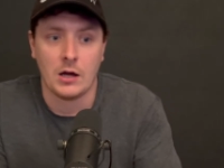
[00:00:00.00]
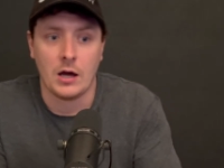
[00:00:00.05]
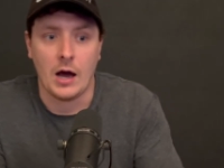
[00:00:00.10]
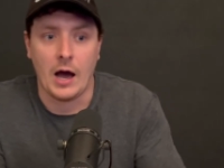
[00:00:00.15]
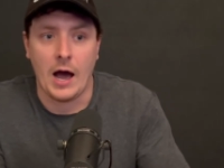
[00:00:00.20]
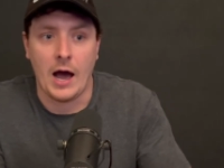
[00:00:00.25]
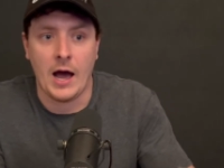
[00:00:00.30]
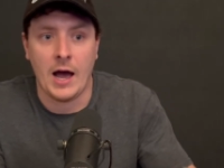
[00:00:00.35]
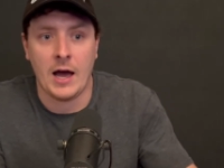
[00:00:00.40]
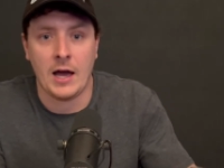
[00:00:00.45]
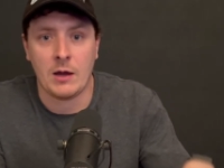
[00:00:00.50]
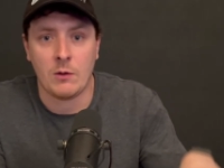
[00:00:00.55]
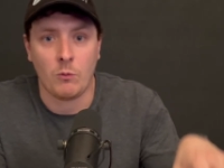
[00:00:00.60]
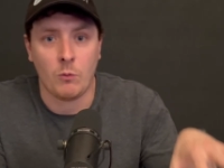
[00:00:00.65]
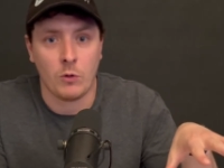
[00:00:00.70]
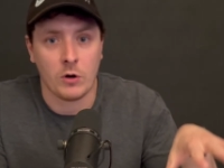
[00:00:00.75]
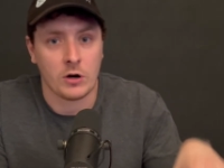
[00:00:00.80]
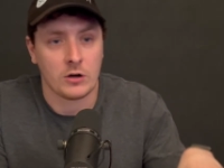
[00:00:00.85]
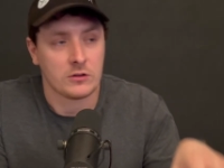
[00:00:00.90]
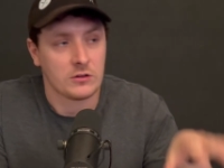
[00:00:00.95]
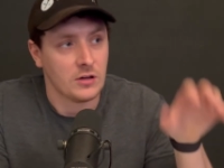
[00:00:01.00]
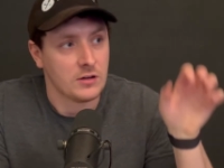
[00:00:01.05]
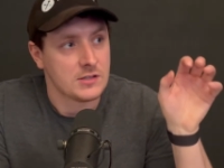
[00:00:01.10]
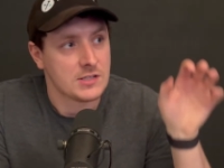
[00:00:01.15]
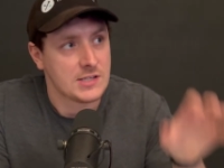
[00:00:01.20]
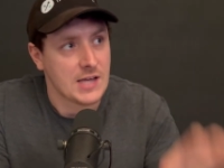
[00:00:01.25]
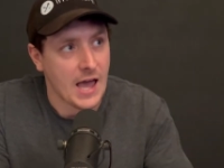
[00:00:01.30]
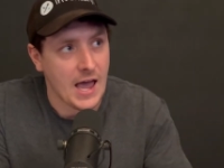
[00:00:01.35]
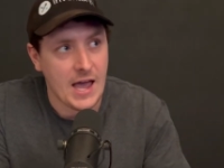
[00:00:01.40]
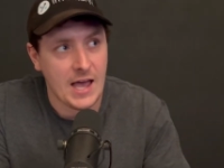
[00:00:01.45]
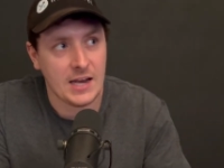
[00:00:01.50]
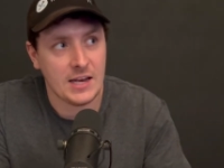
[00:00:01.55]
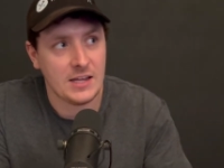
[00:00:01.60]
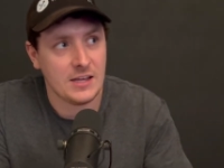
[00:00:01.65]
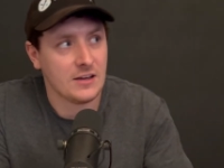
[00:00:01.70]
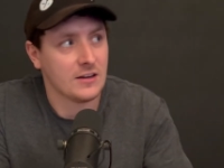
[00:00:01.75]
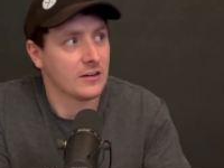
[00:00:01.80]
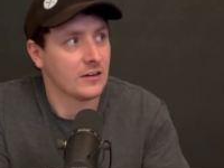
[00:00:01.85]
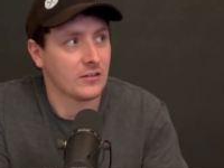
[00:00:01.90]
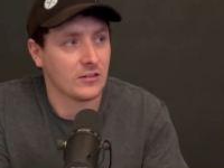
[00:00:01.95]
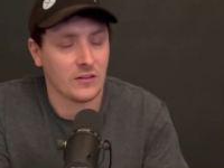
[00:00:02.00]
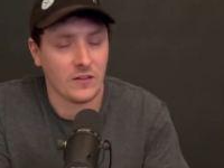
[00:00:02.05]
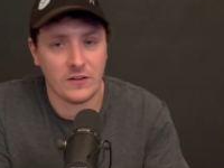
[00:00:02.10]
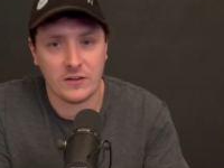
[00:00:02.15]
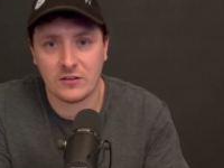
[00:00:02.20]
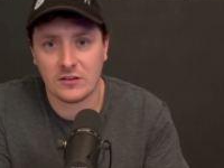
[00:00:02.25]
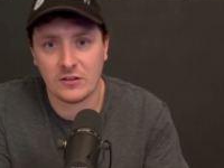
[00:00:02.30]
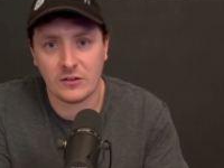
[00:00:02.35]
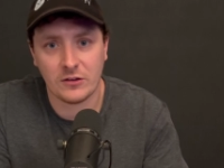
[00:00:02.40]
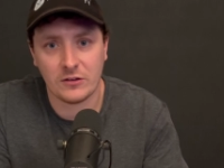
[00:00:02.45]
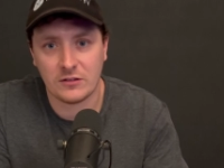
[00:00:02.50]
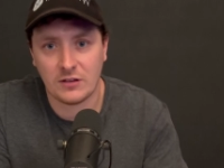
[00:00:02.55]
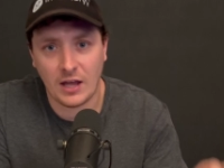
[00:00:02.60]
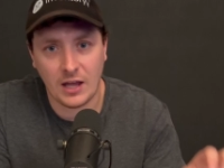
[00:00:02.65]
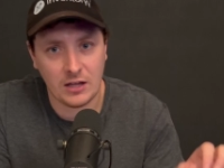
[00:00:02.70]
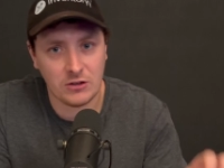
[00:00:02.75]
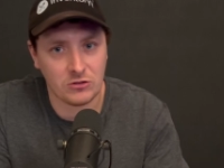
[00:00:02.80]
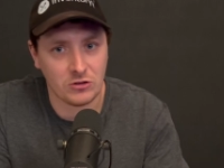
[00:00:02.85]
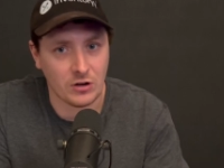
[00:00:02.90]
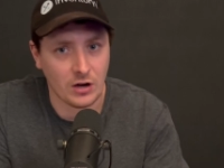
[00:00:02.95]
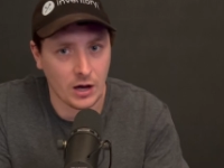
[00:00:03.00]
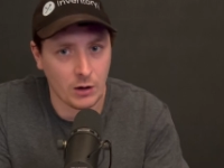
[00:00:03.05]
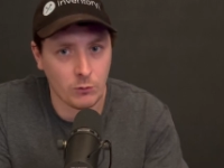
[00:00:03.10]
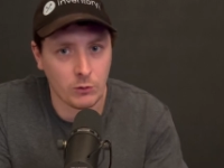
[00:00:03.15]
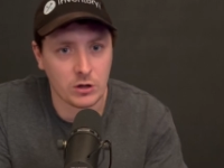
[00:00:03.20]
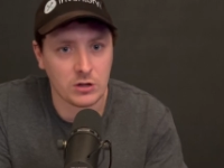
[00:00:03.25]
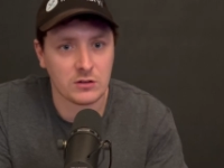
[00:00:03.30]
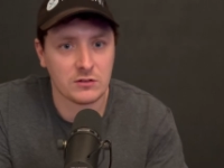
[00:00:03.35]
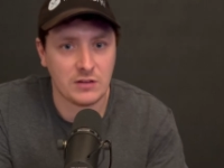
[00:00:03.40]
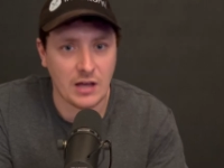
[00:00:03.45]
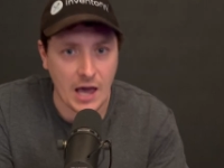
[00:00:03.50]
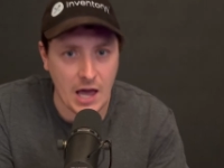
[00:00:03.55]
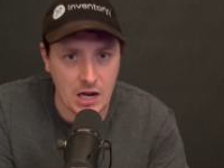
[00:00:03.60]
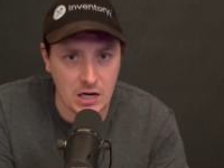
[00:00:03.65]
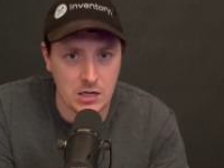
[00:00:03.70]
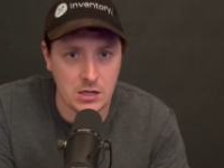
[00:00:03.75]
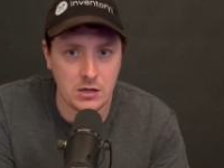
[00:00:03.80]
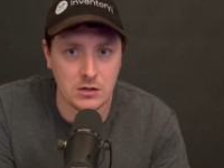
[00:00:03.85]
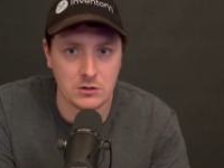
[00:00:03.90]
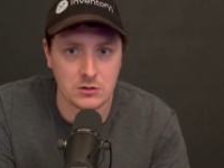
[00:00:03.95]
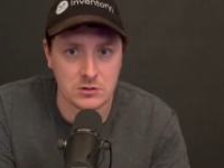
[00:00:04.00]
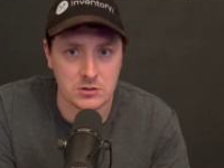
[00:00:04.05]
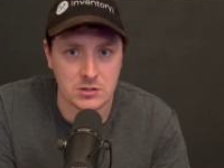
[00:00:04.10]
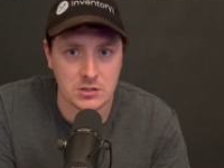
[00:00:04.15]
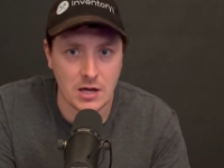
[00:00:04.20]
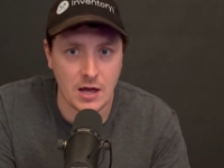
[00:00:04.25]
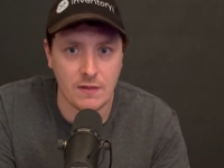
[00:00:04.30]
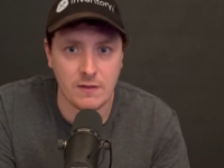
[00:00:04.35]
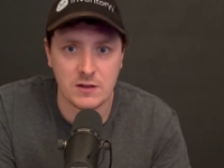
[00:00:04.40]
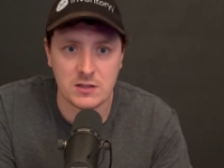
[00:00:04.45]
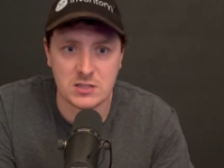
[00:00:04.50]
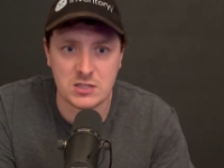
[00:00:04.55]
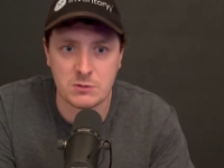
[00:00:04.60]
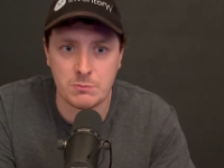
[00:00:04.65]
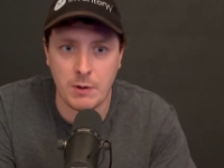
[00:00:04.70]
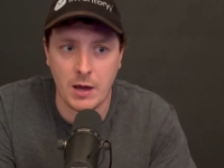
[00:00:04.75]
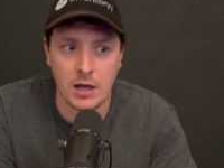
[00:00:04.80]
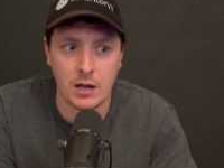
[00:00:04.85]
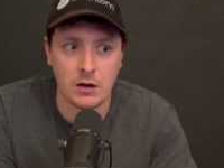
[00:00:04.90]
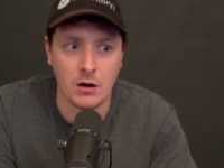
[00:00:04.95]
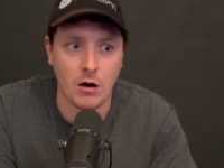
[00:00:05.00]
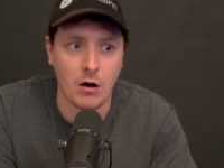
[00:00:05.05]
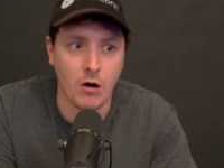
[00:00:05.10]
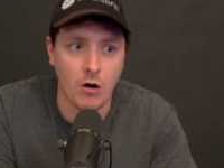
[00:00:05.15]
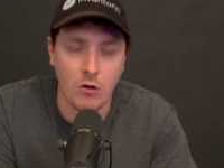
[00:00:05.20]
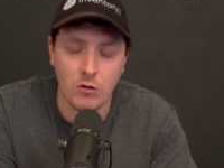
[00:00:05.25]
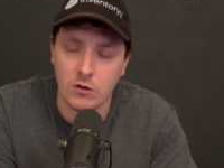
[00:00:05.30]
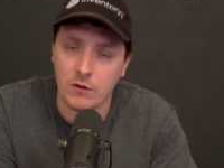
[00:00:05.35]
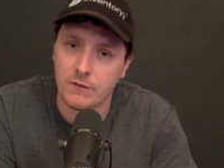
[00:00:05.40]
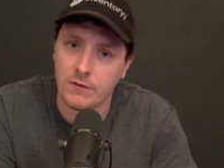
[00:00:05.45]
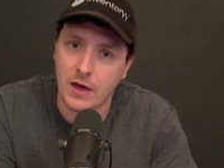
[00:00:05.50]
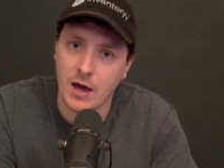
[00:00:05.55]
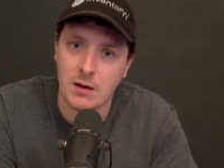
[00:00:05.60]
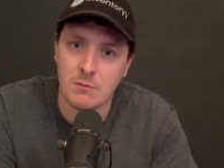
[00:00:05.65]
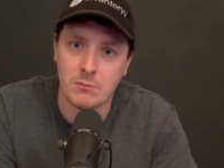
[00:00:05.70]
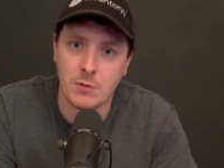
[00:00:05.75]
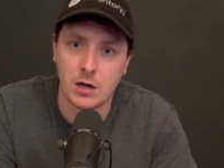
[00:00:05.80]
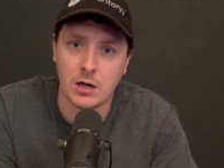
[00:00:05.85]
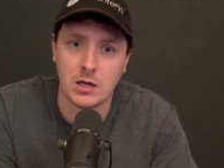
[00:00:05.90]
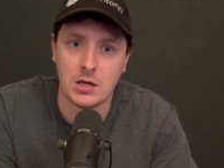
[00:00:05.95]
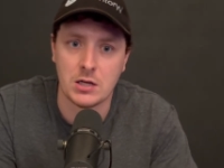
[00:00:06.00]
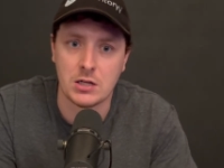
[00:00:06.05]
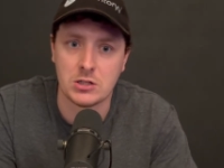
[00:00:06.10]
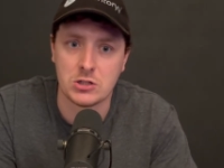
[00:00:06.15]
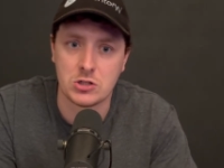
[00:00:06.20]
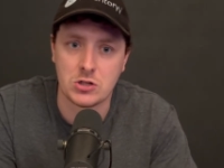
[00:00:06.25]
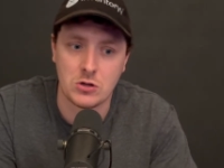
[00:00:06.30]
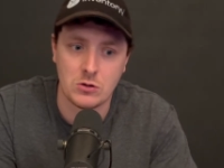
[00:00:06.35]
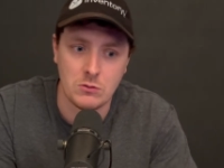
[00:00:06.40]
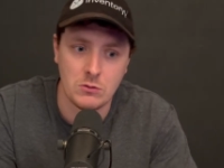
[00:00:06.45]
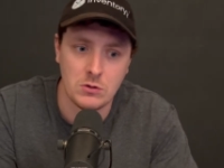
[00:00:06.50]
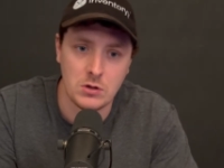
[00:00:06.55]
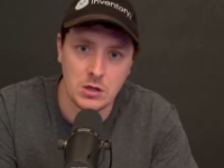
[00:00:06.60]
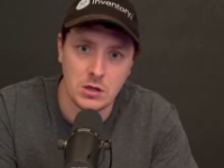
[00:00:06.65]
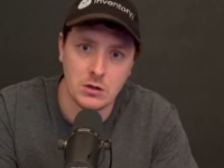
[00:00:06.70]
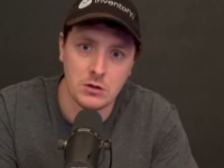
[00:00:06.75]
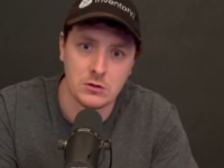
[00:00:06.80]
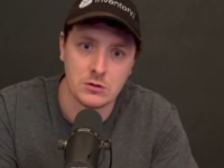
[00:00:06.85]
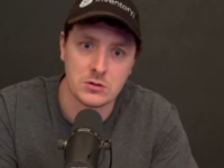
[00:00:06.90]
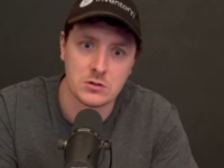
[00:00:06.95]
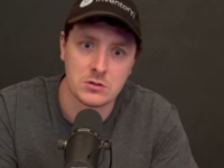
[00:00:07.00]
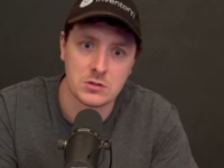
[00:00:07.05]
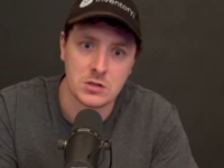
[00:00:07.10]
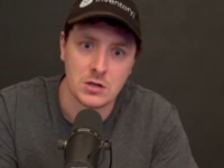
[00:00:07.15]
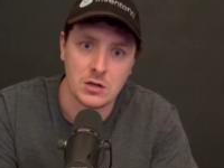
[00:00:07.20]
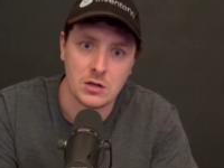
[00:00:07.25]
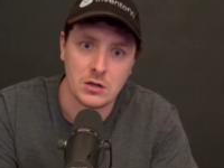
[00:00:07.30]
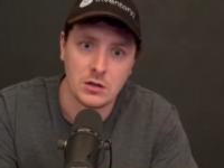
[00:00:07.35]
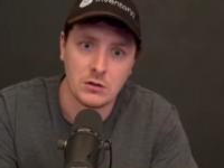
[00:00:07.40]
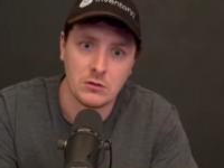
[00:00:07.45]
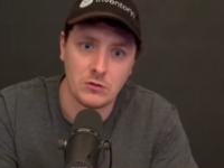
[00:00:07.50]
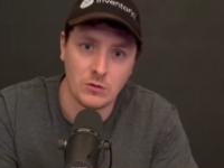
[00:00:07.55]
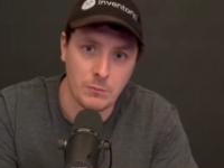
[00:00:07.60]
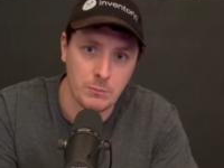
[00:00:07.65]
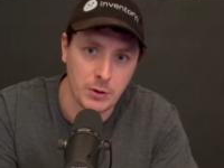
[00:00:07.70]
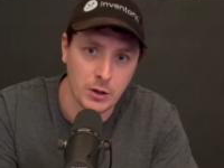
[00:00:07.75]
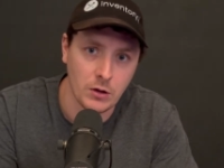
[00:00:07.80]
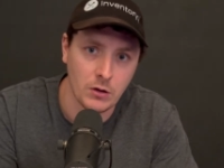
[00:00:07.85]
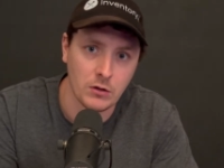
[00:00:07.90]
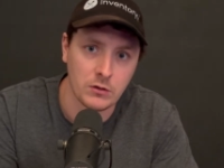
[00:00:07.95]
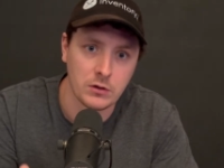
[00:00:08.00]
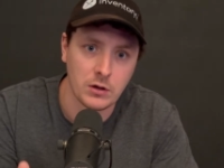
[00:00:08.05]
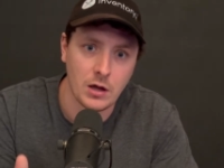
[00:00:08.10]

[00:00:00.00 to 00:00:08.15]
I worked 10 years, and this is a little tangent. I worked 10 years and then spent all of that money in two years to build